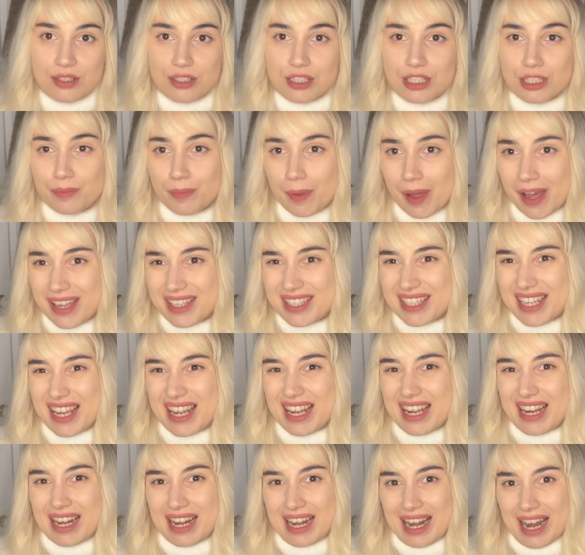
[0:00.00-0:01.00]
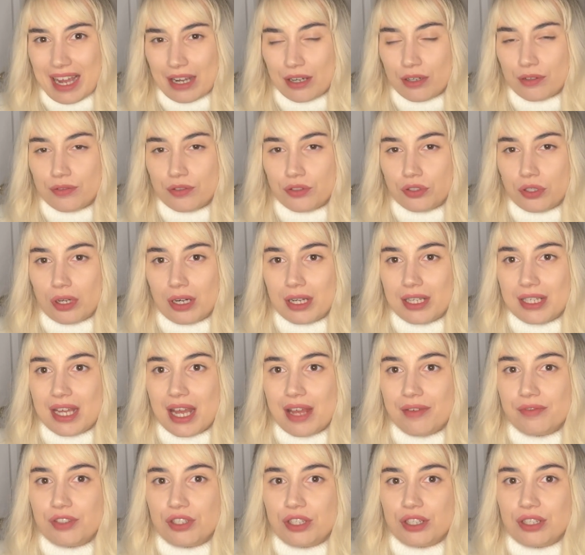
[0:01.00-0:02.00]
Despite a lack of solid
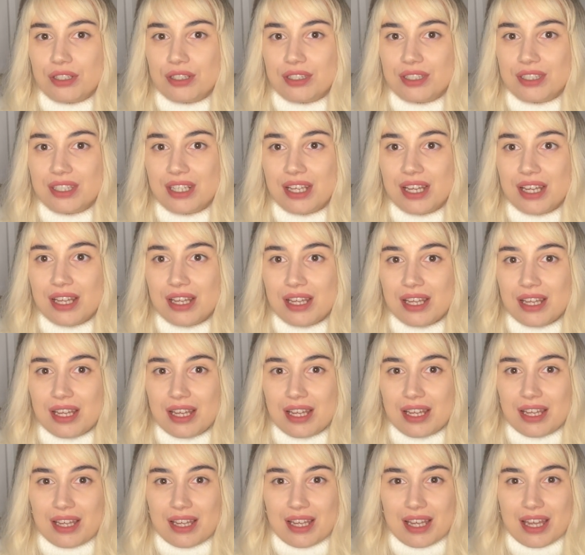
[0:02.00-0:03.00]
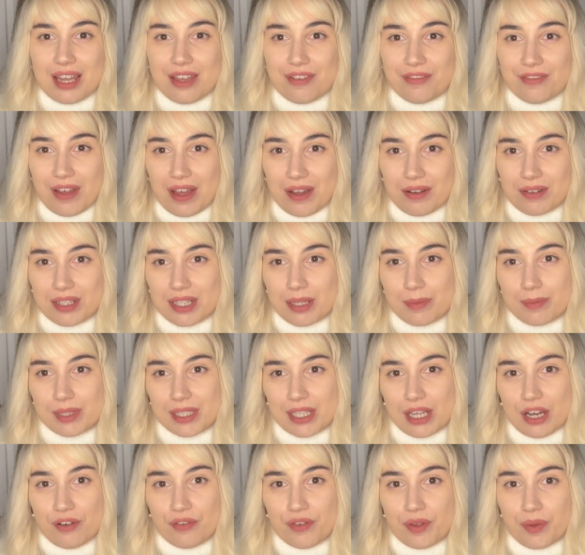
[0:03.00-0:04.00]
evidence, he found
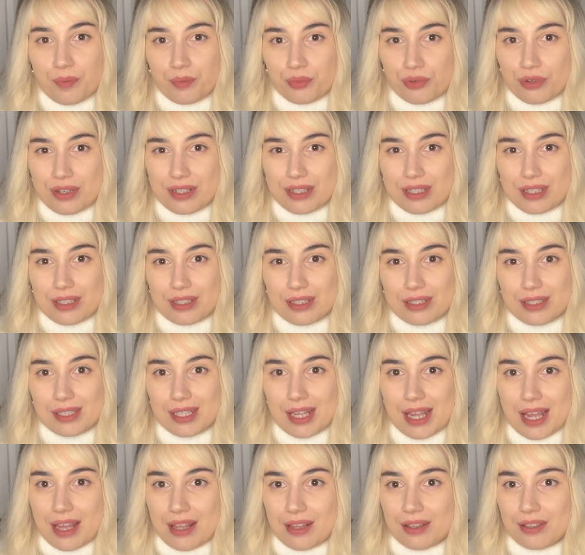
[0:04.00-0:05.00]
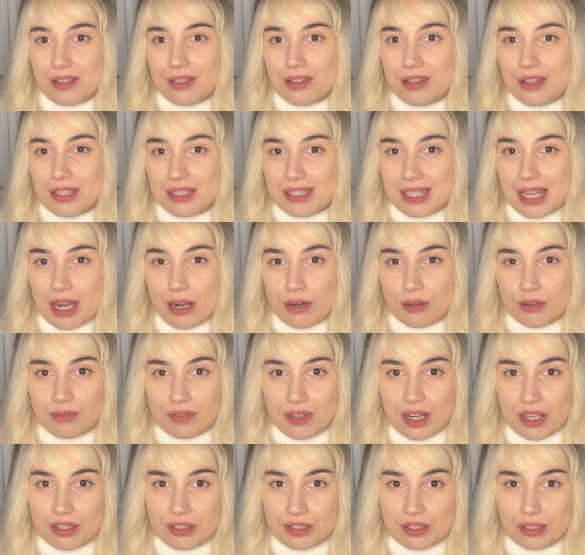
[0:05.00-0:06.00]
himself imprisoned in the Tower
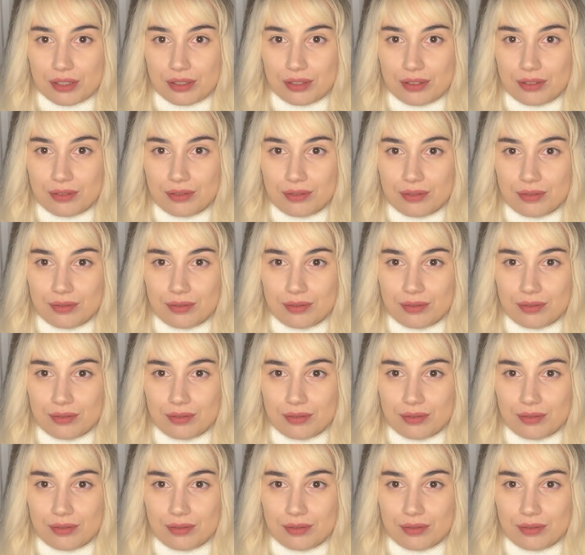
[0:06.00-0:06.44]
of London.